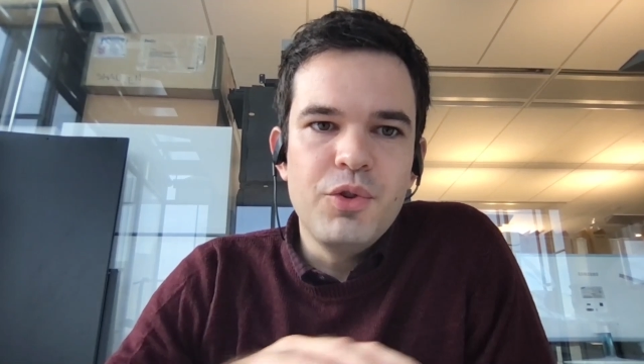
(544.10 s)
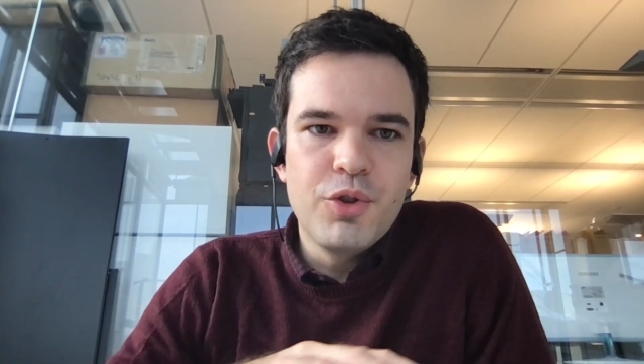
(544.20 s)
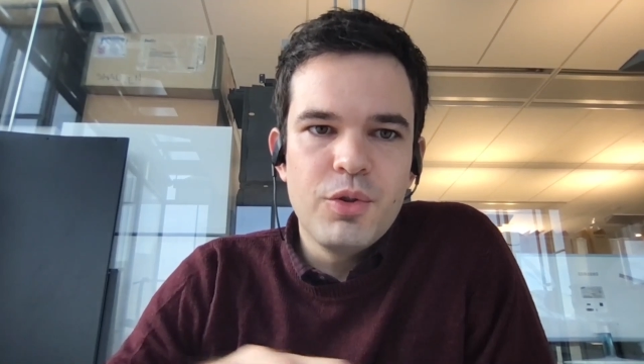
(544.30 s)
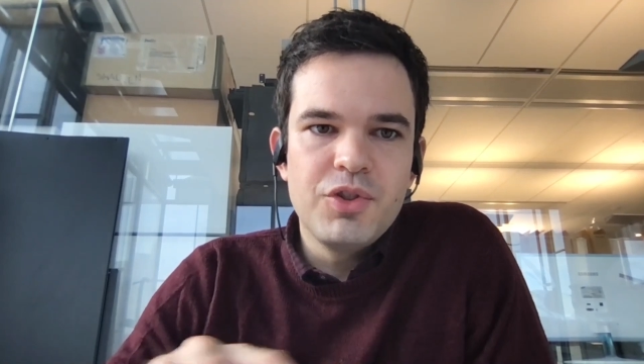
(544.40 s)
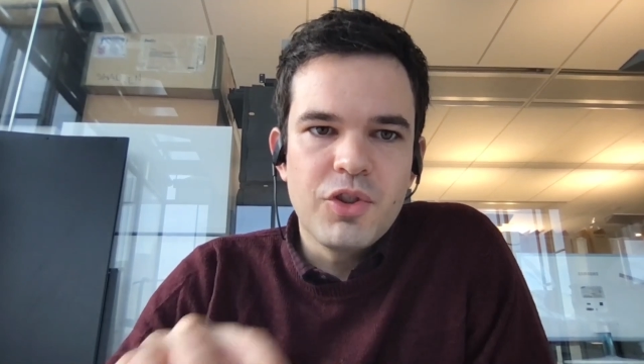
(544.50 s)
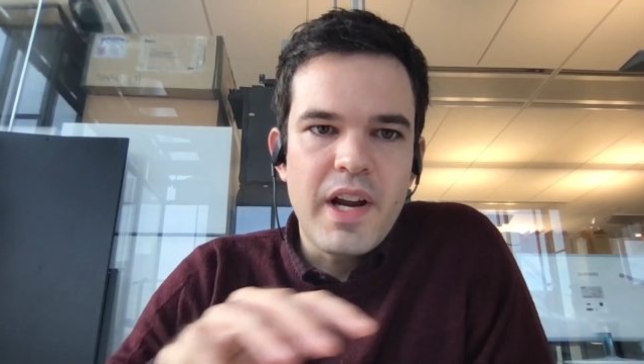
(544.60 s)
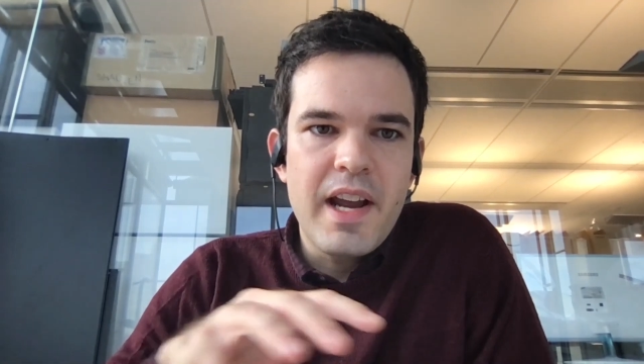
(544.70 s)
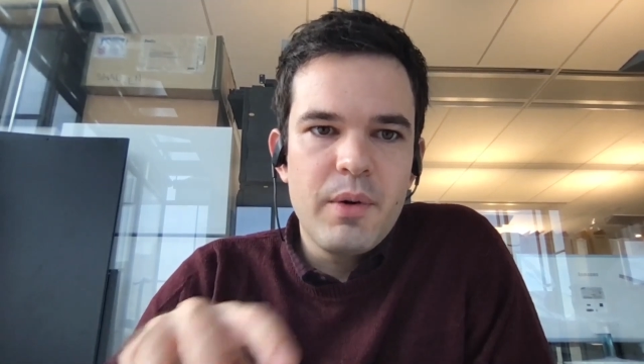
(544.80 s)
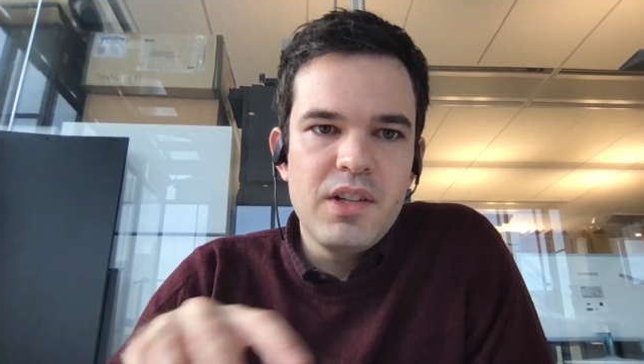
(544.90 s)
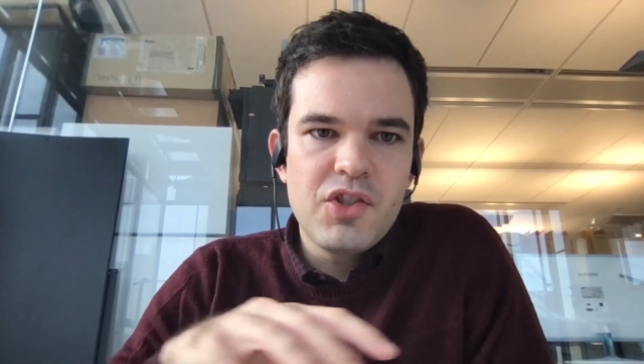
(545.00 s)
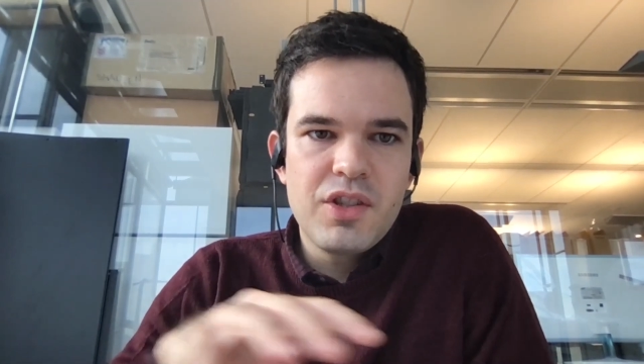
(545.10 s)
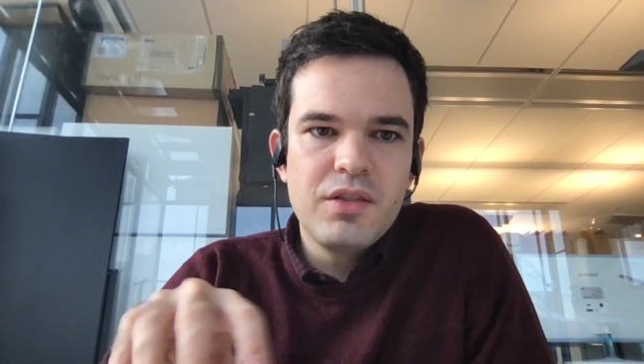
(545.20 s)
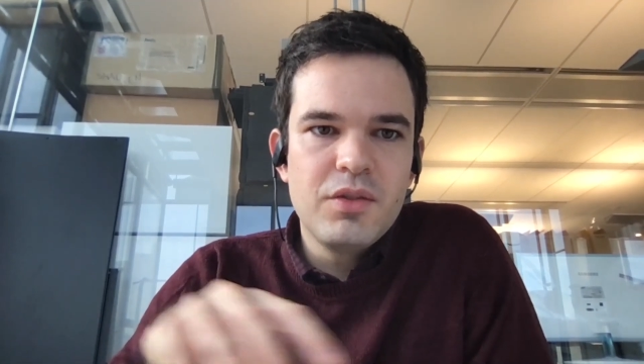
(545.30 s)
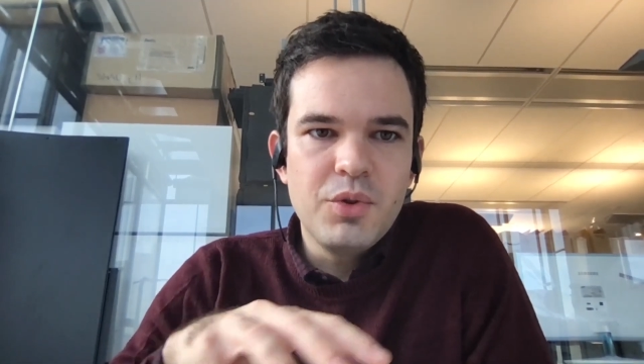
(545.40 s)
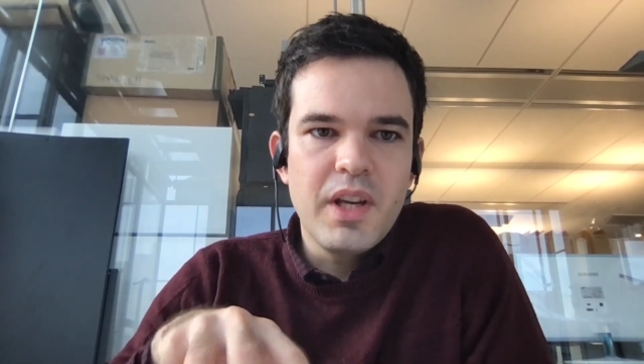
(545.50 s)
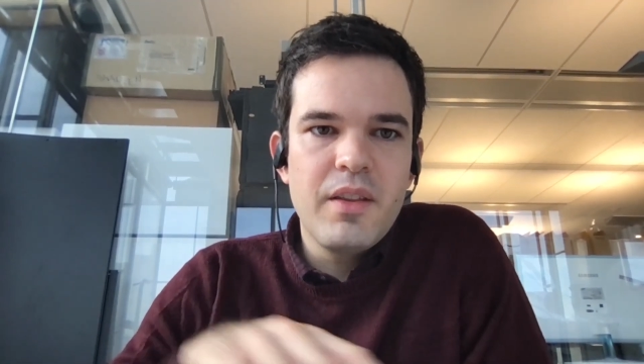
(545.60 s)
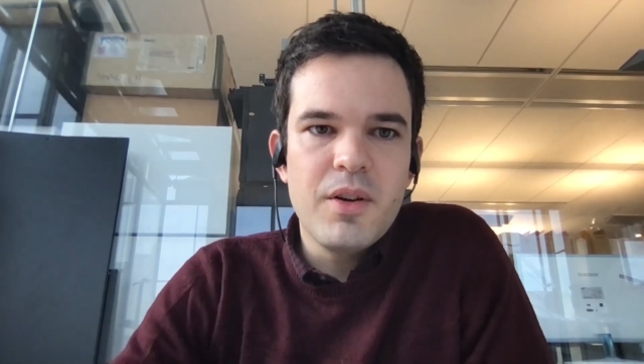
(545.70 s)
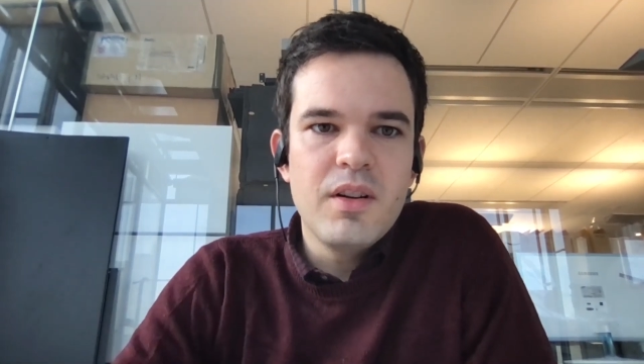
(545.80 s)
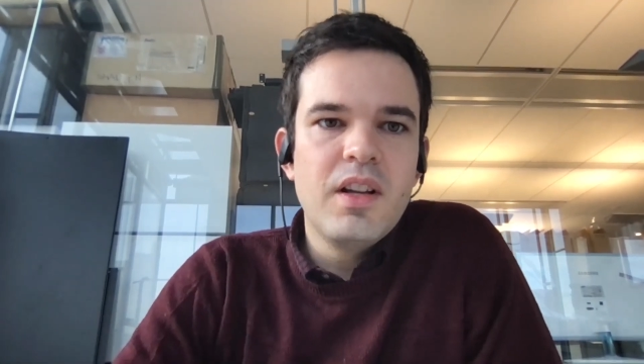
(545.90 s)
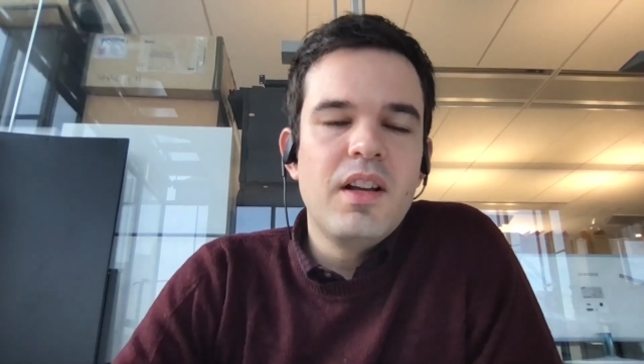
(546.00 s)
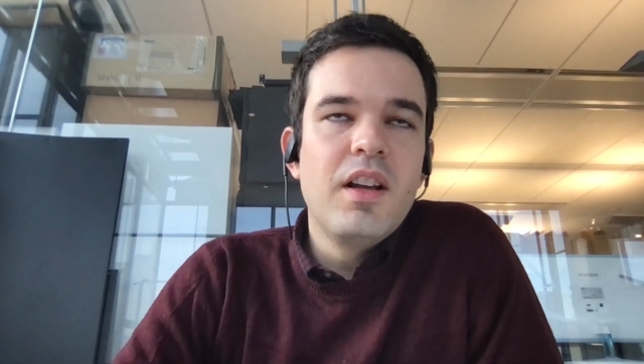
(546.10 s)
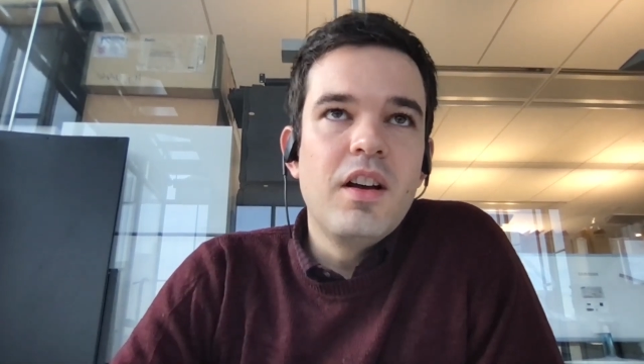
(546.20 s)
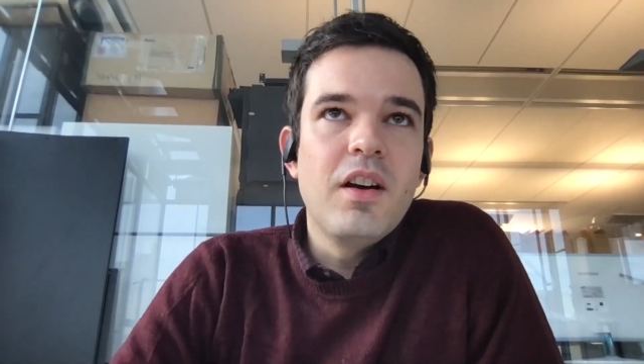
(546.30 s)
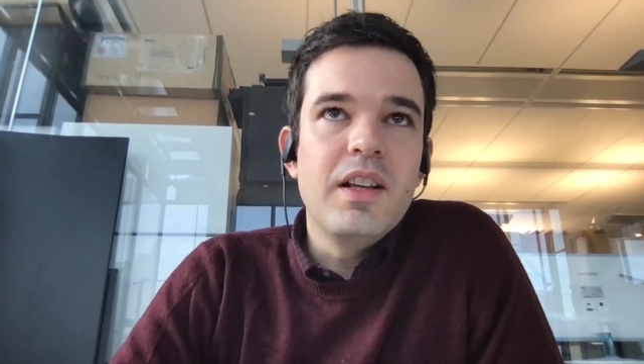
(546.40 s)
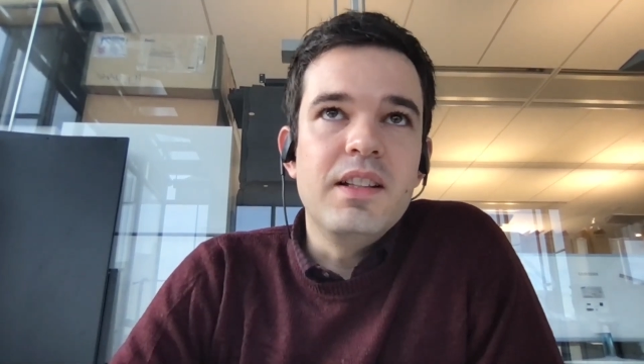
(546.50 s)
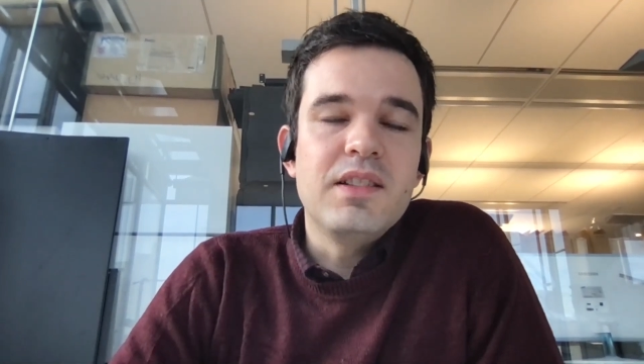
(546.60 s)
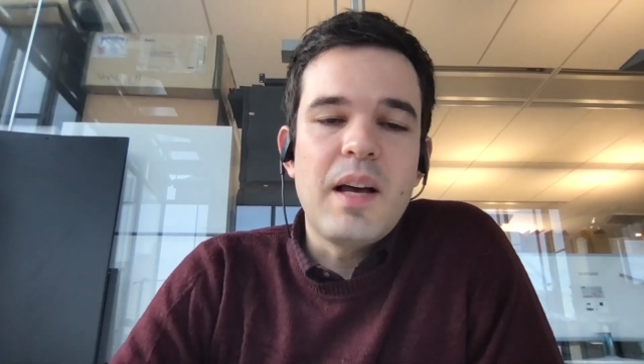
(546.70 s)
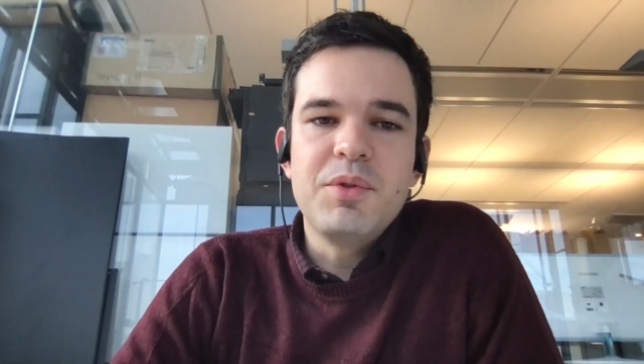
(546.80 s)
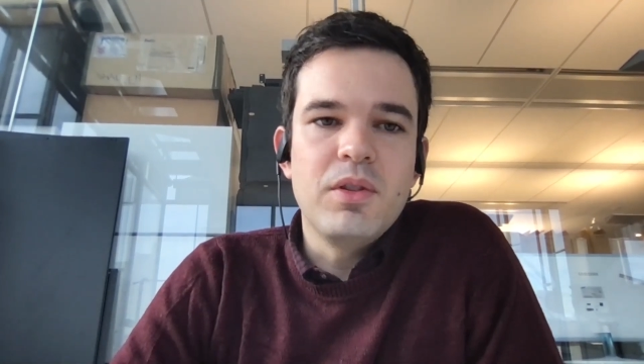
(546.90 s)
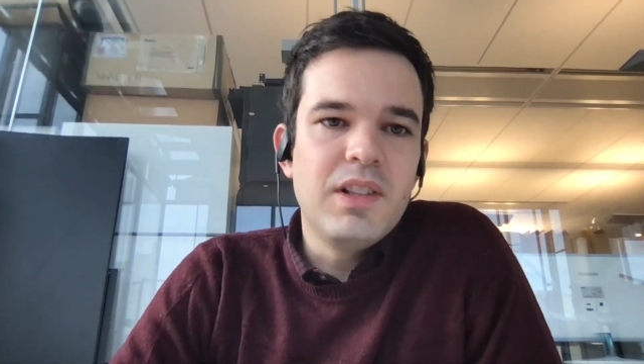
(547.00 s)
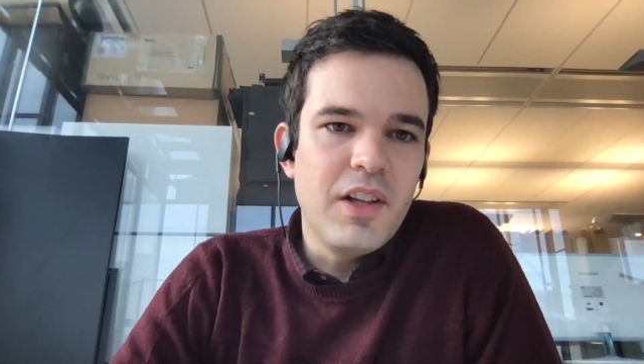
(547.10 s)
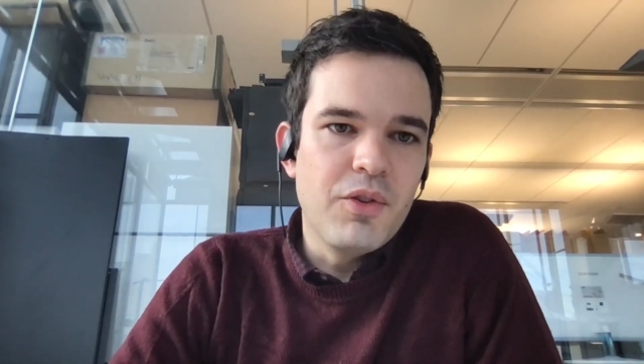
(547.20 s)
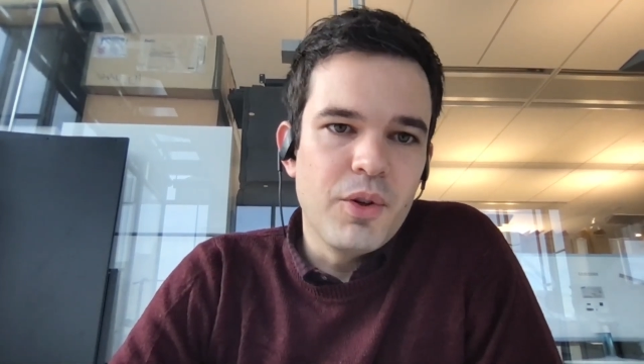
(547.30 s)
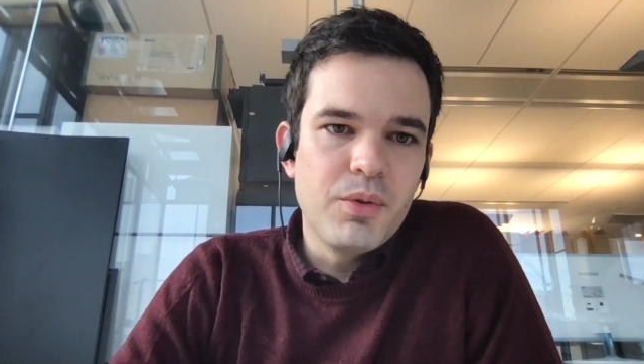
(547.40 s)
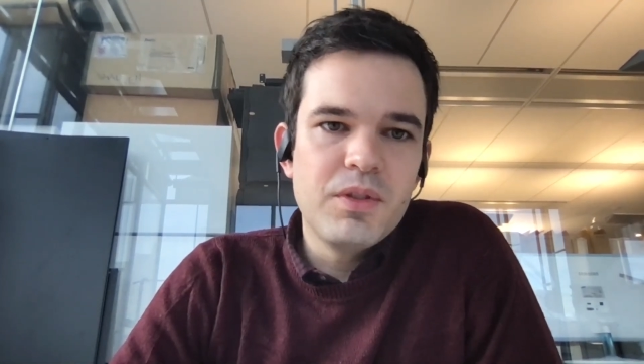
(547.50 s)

neurons are arranged together is absolutely unknown.